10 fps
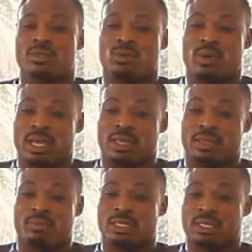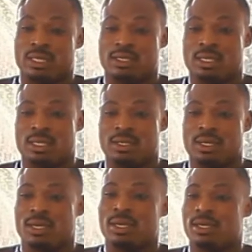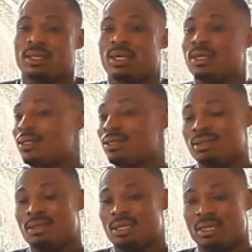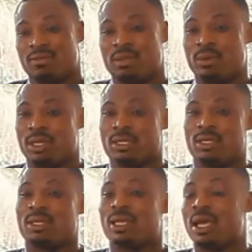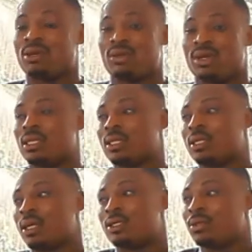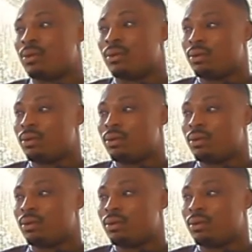Just write the percentage and then give the person the aggregate. That's all.